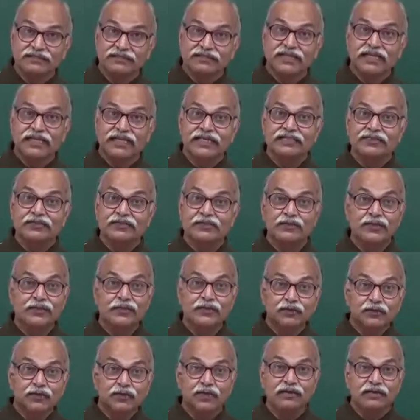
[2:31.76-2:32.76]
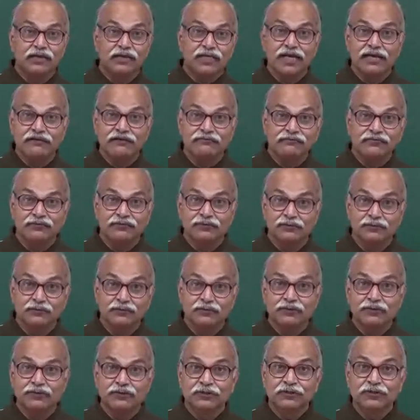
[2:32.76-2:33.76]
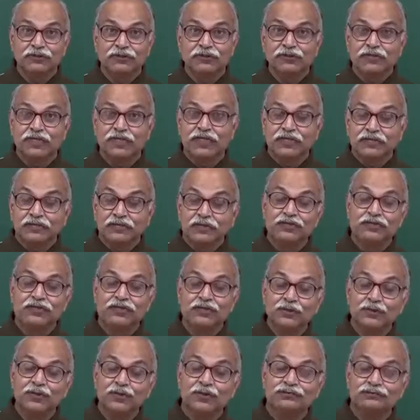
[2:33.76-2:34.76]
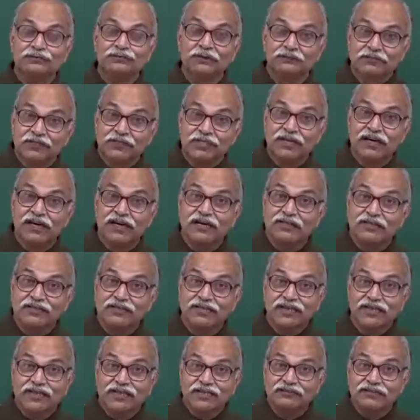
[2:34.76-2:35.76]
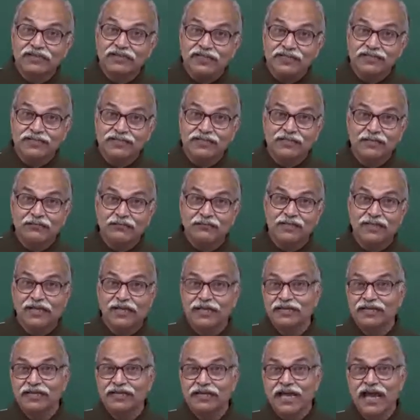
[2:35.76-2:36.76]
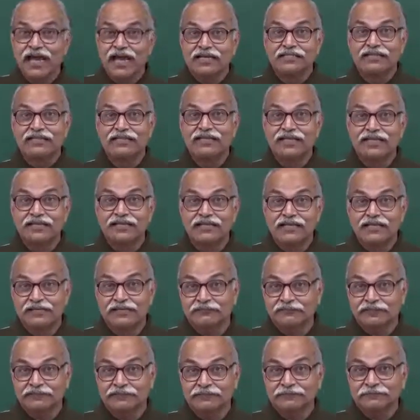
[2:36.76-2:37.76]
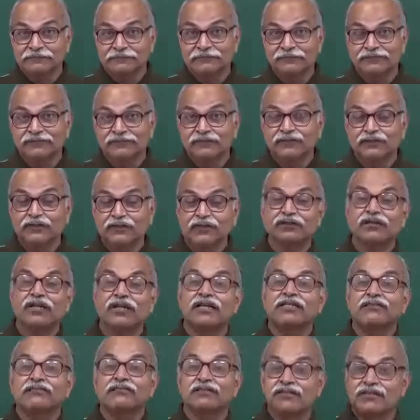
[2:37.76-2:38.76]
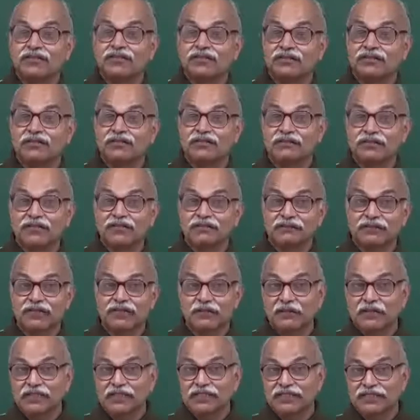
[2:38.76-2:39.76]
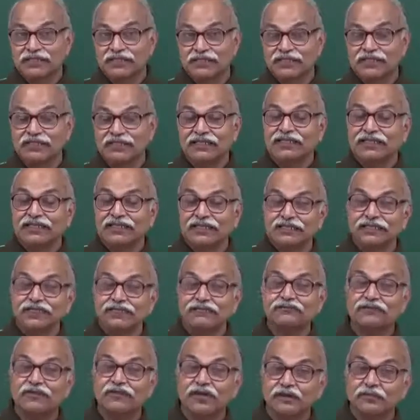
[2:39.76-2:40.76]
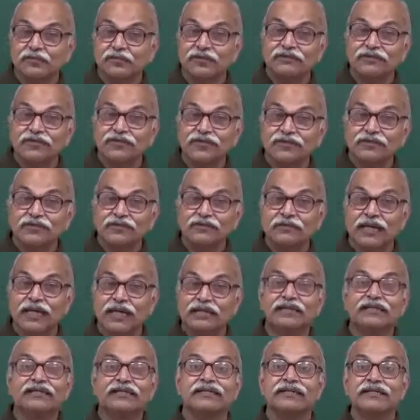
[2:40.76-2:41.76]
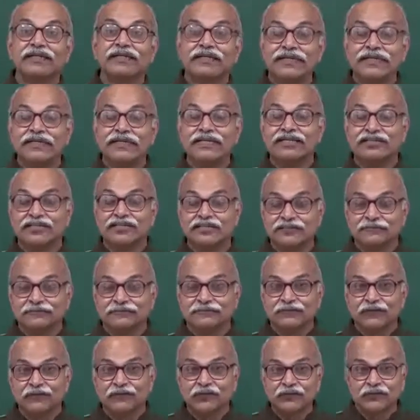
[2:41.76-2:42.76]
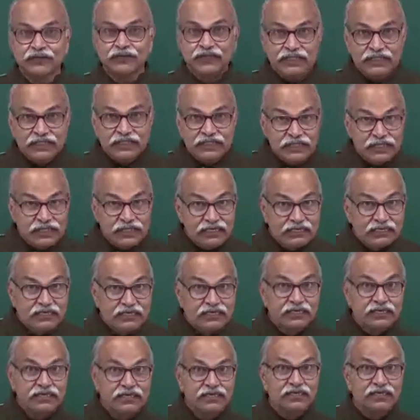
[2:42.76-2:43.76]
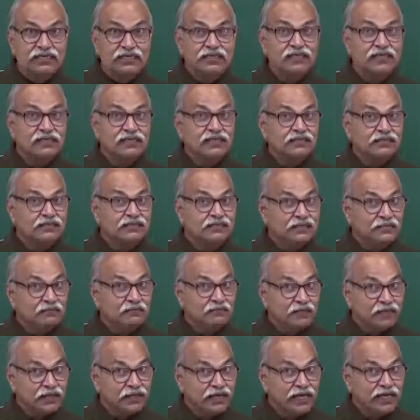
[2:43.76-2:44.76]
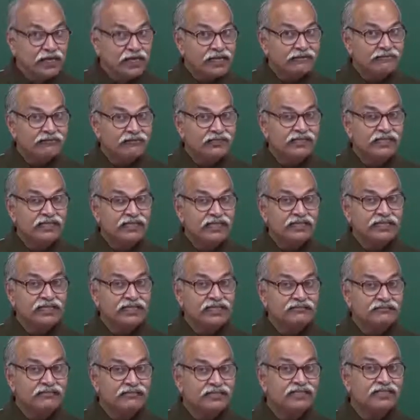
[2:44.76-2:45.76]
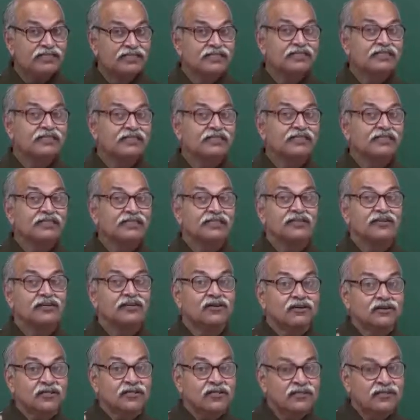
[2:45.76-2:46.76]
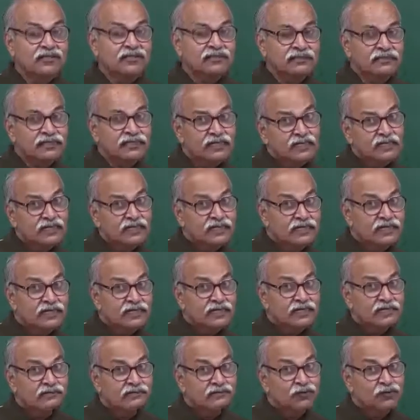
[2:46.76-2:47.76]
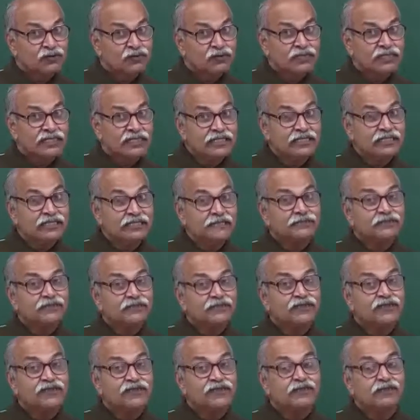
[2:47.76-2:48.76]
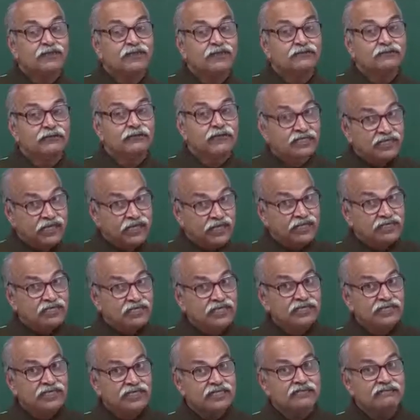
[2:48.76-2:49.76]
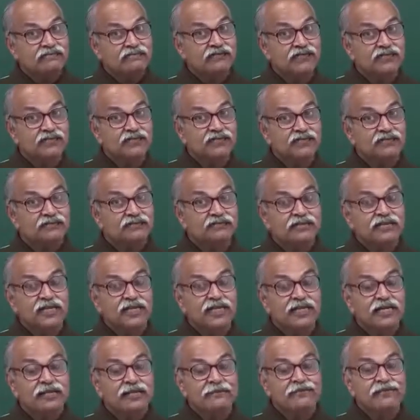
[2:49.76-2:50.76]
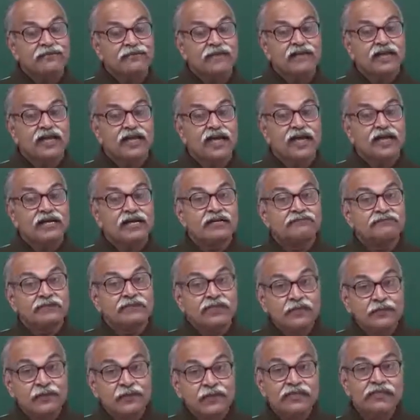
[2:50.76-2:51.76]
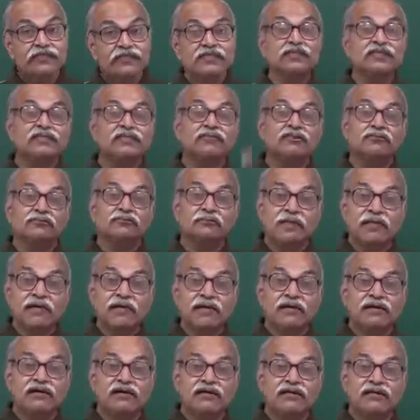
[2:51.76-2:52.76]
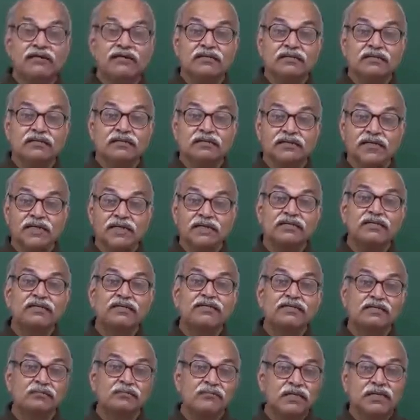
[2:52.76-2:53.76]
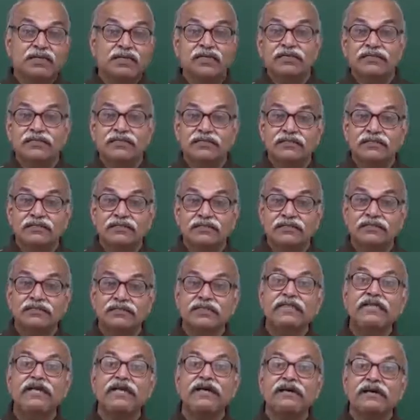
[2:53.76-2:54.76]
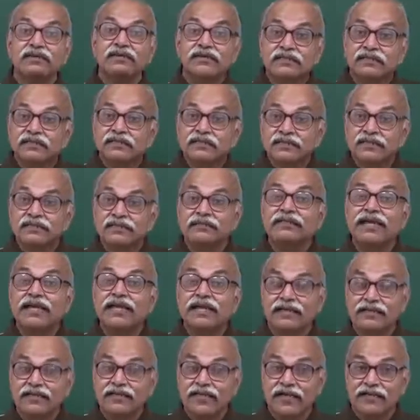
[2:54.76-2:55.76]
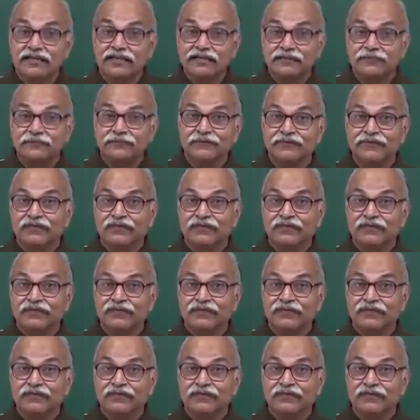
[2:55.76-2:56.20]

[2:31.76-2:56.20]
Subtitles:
Okay, so we do not have to, we cannot use 50 hertz AC supply as a carrier wave for transmission of information in the form of electromagnetic radiation. So, we need a supply which can give us alternating current voltage which changes as a function of time at frequencies of megahertz or hundreds of megahertz or gigahertz, like that.